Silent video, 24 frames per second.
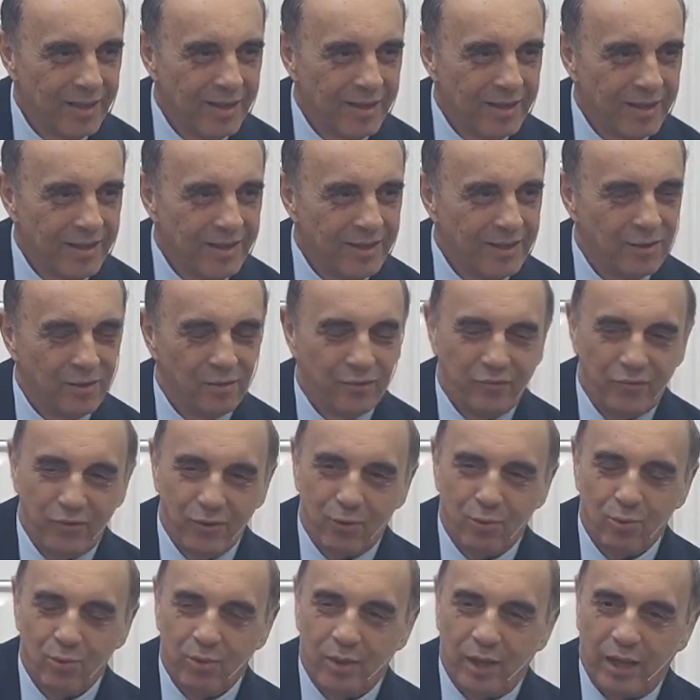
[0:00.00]
Can you
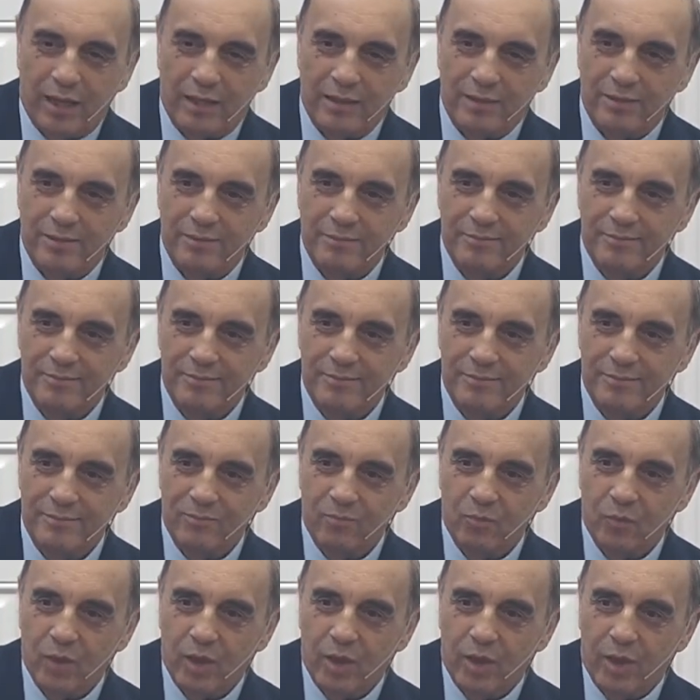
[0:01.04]
imagine how
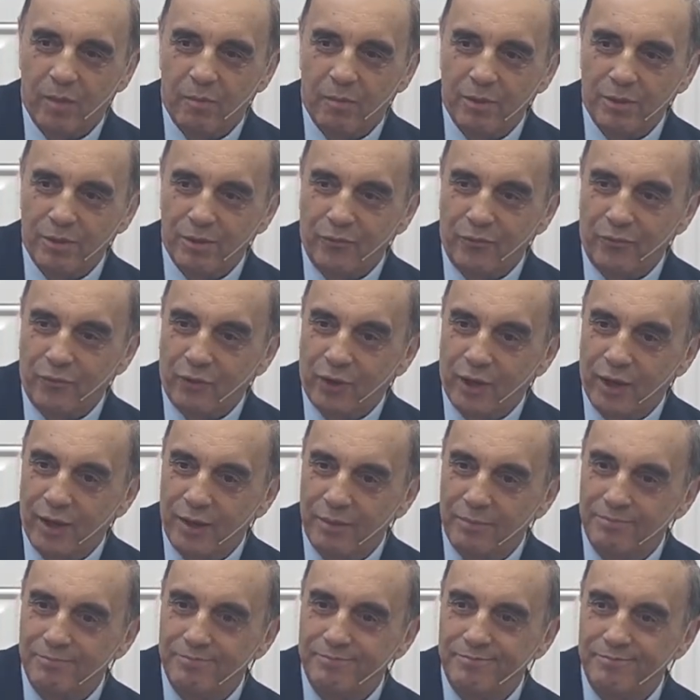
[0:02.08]
difficult it was?
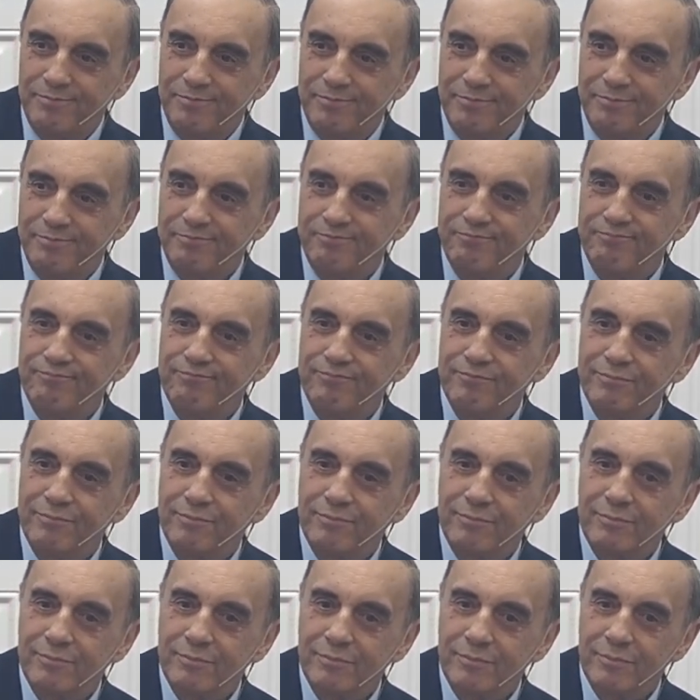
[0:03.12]
But I
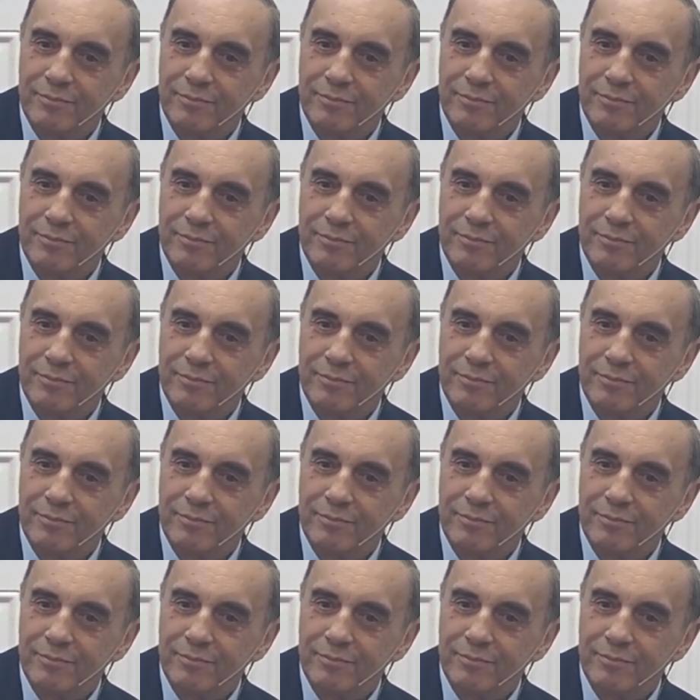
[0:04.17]
was.